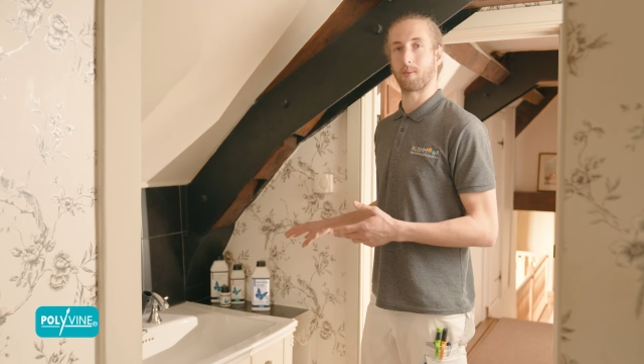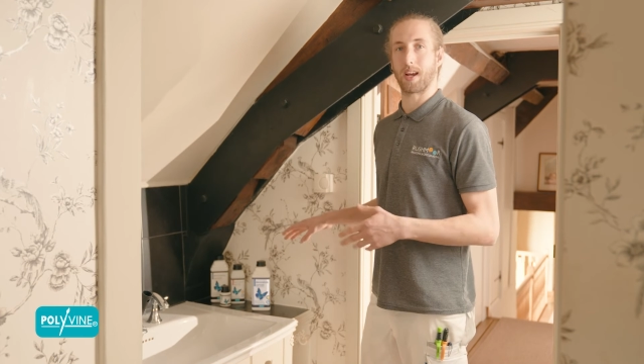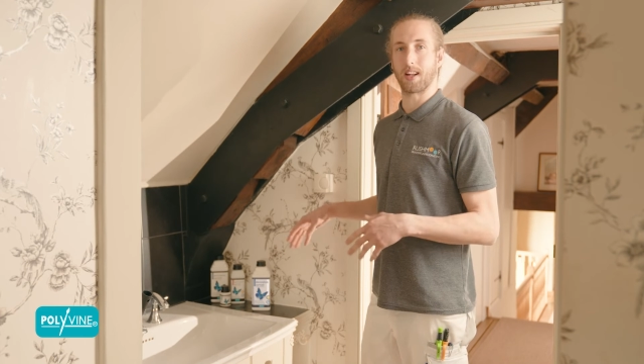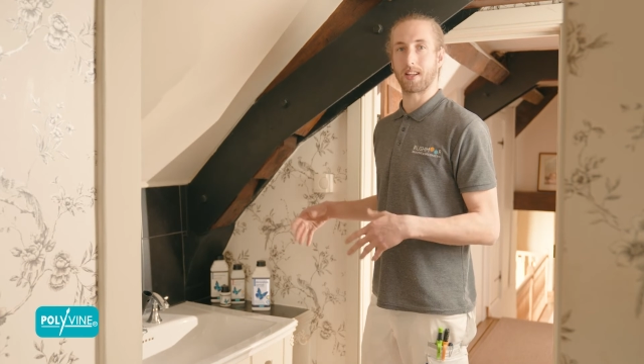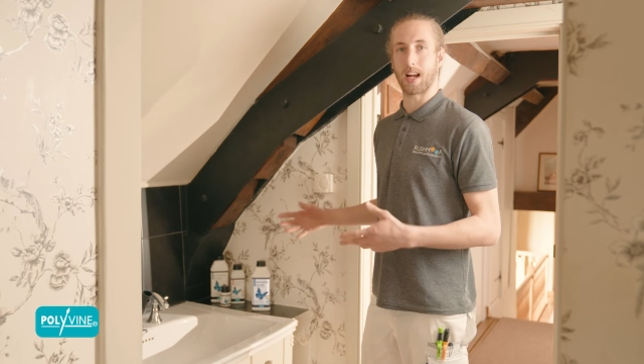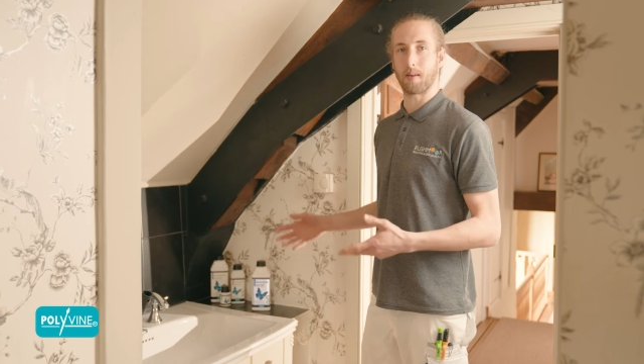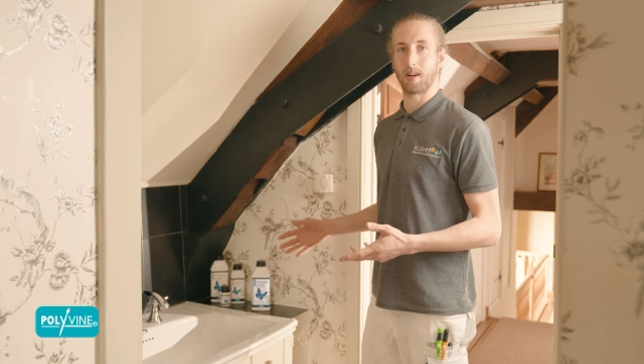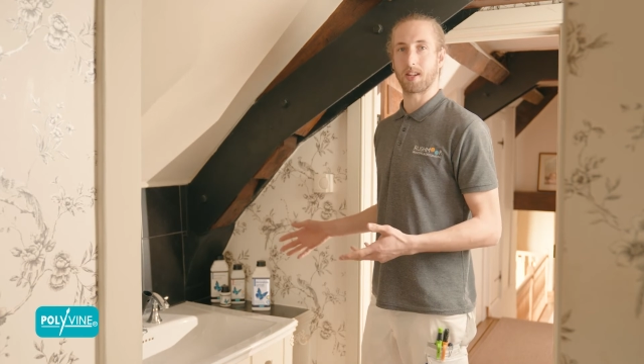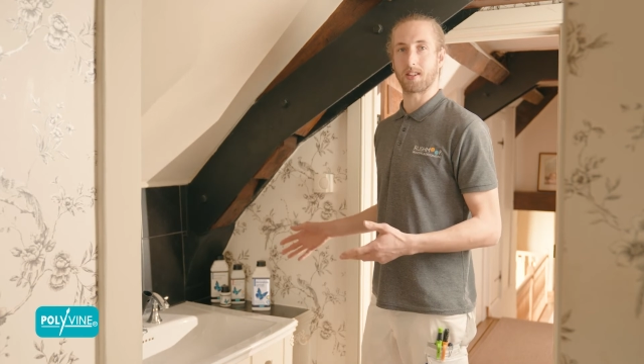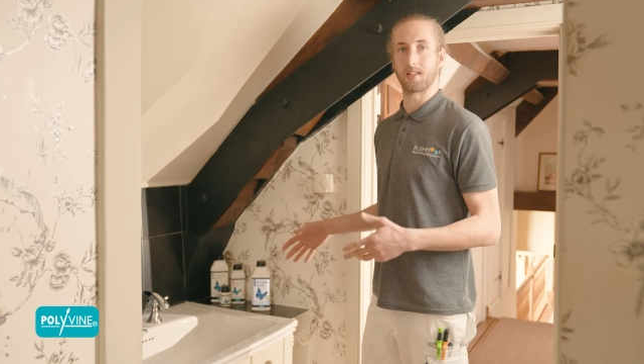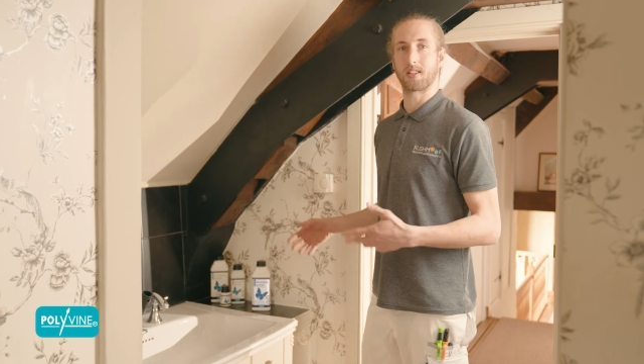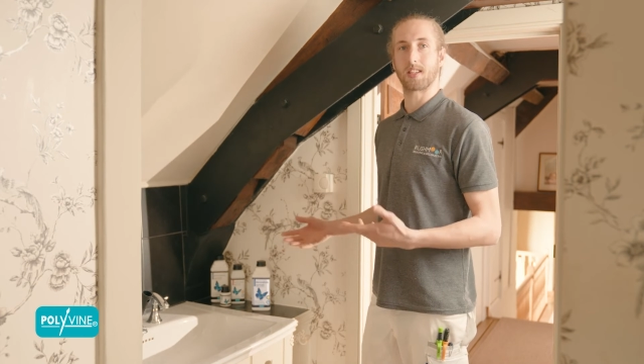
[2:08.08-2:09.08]
getting
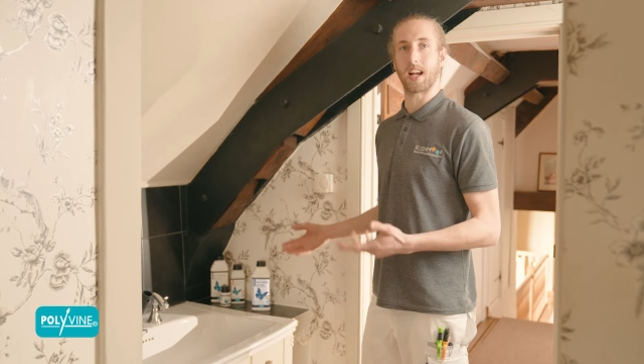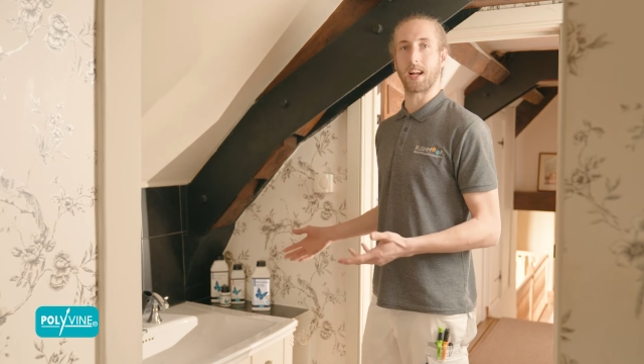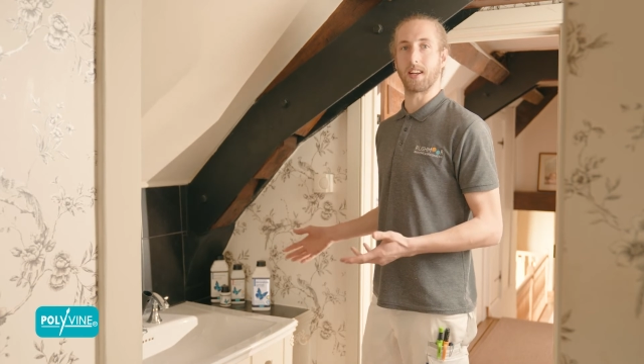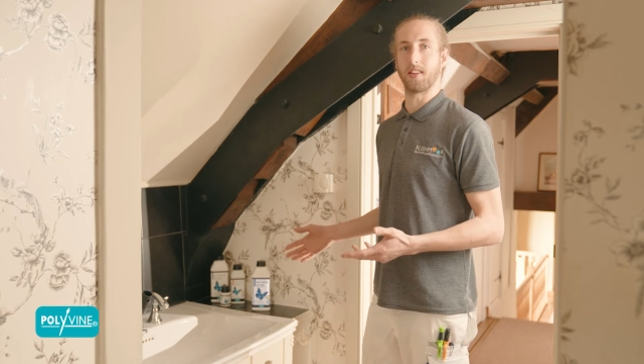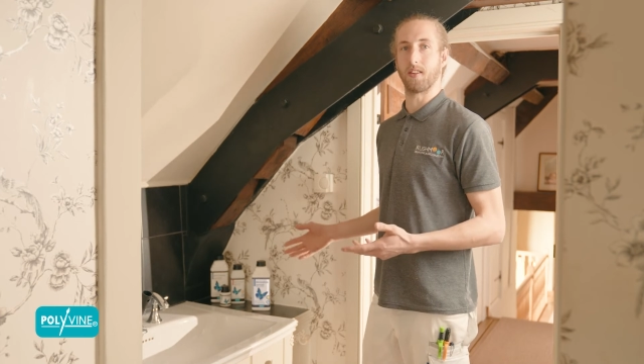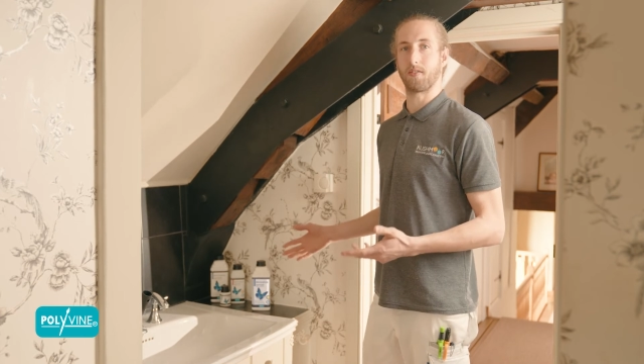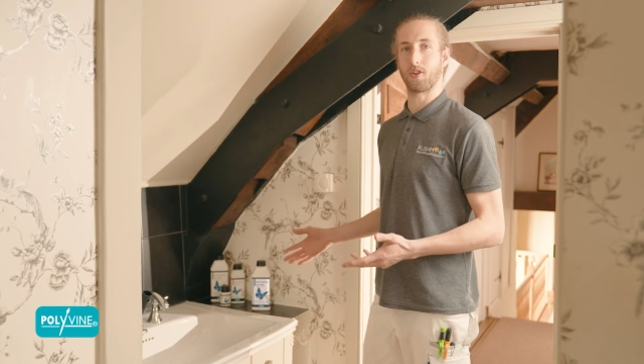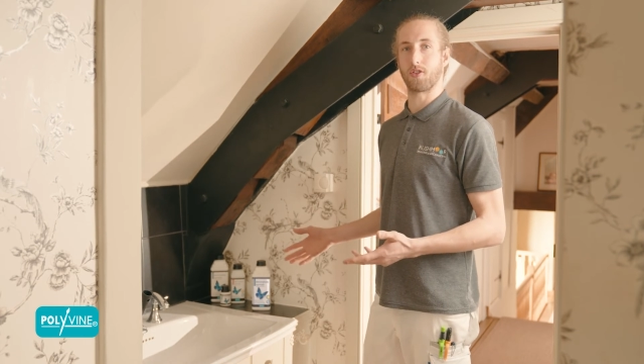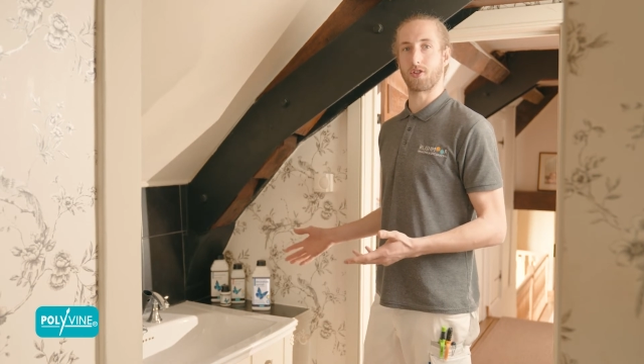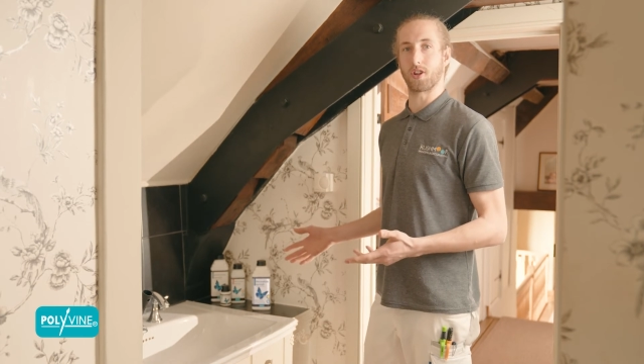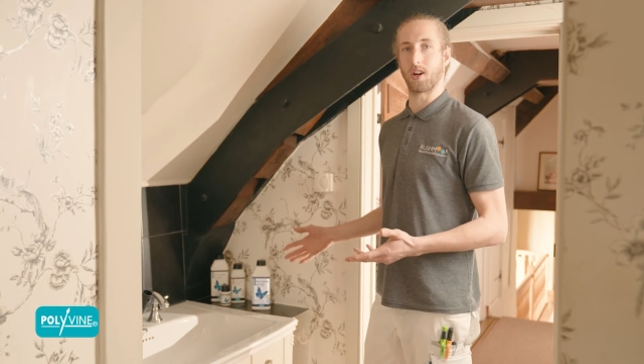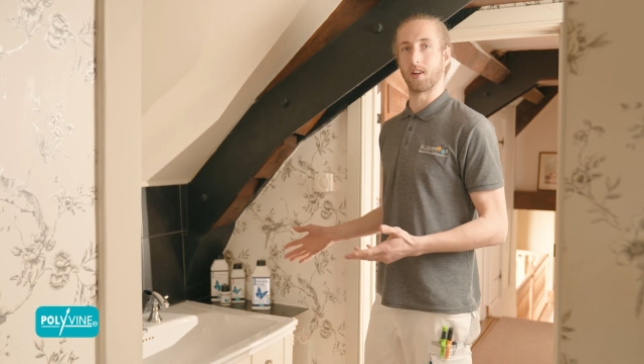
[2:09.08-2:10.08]
damaged and stained in the
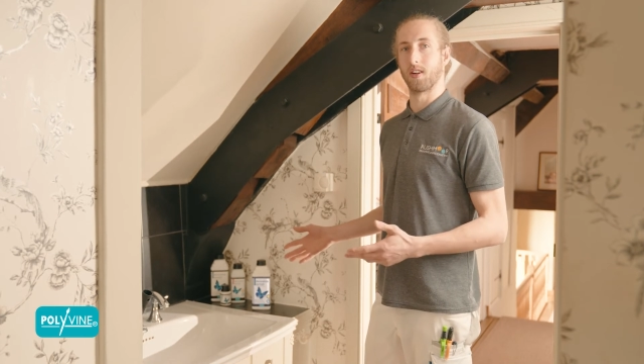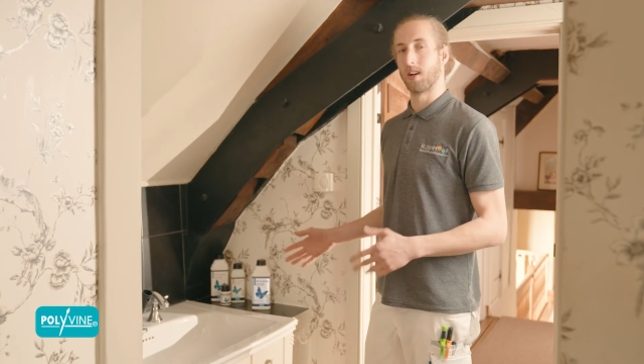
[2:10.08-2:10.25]
future.